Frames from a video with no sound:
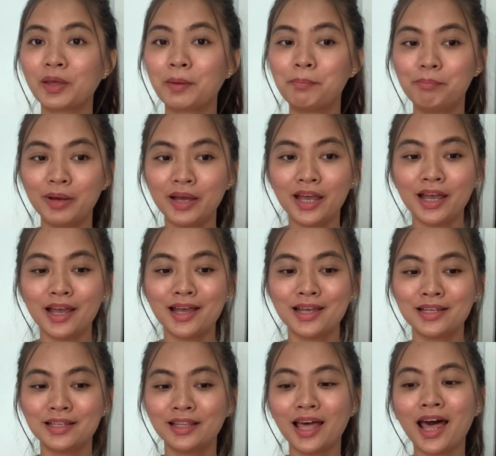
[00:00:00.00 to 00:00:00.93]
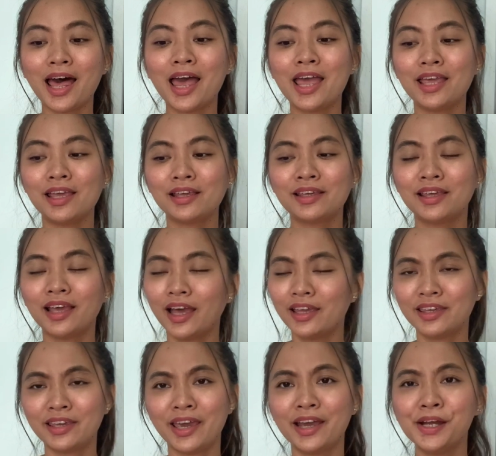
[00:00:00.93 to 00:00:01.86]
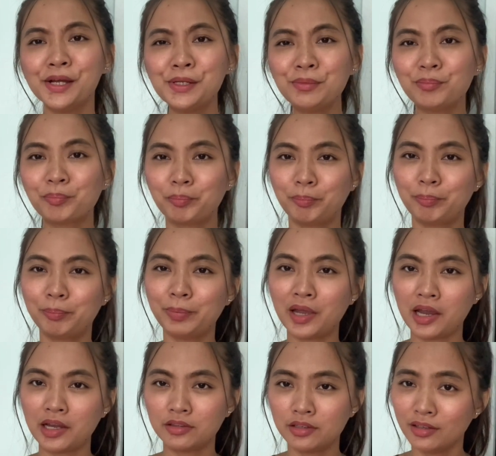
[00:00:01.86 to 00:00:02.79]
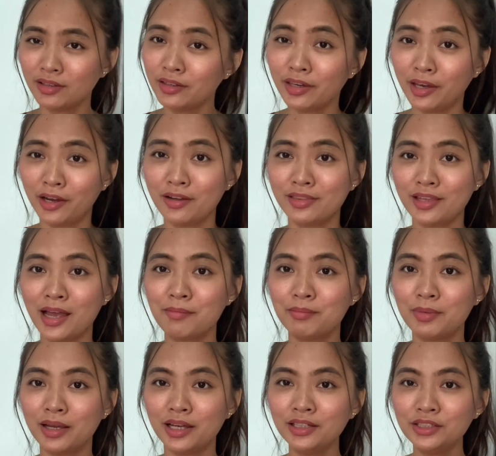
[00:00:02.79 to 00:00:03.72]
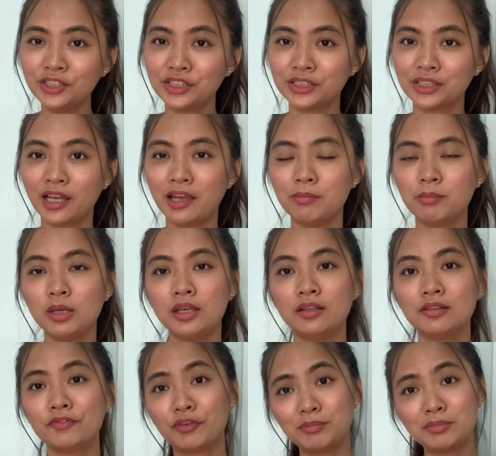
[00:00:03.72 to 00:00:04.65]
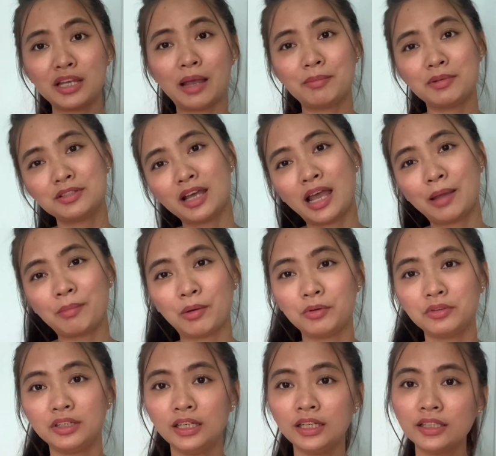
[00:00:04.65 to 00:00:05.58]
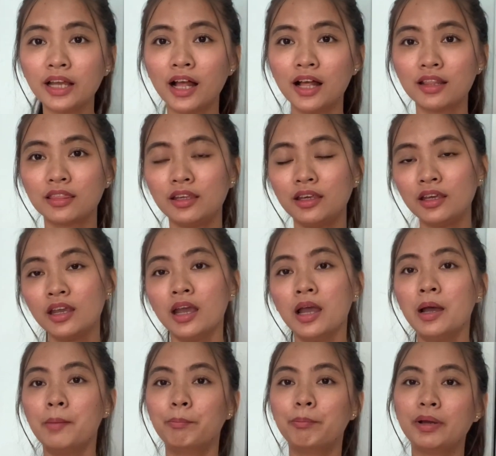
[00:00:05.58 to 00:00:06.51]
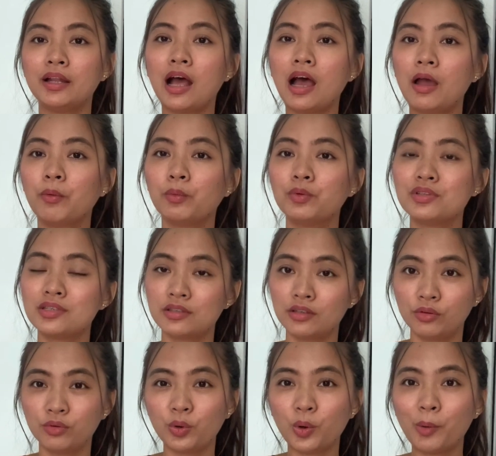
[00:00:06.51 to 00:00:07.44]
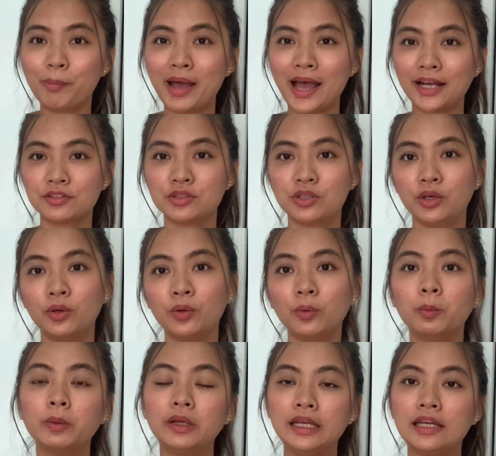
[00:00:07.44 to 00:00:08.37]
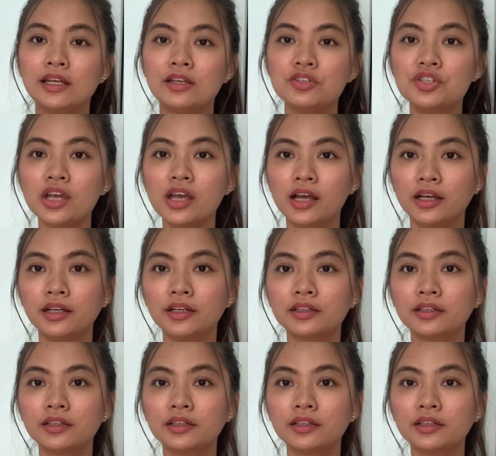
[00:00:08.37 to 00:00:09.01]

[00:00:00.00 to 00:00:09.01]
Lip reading: But I cared, but I didn't care that much. I mean, from time to time I would eat healthy, but I would still go back to eating junk.